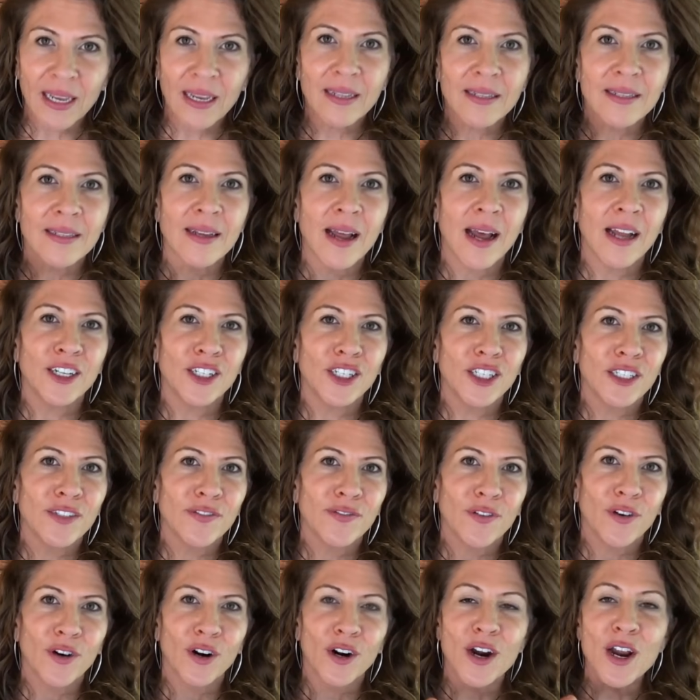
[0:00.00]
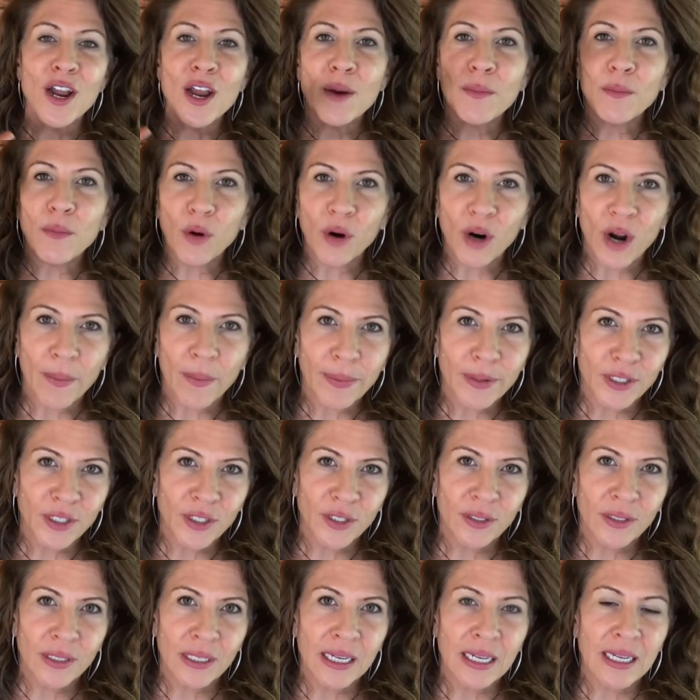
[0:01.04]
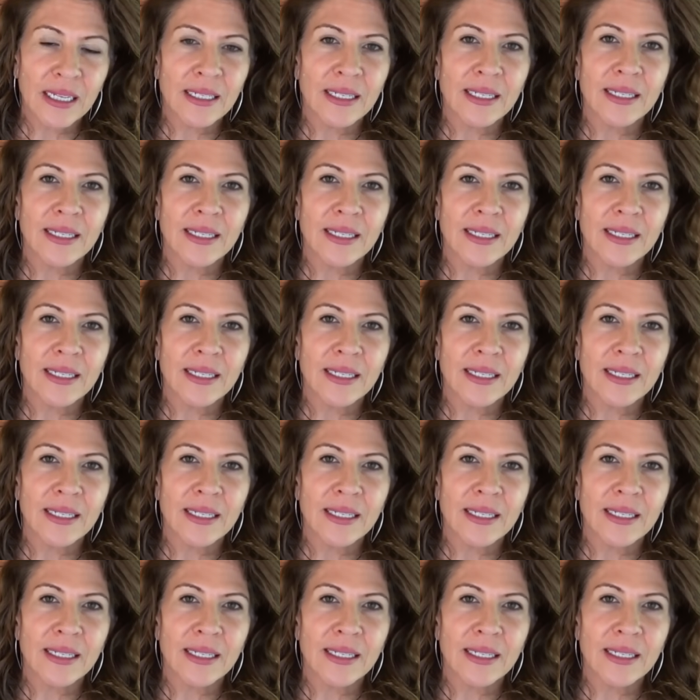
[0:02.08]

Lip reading: it's not just for more opportunities.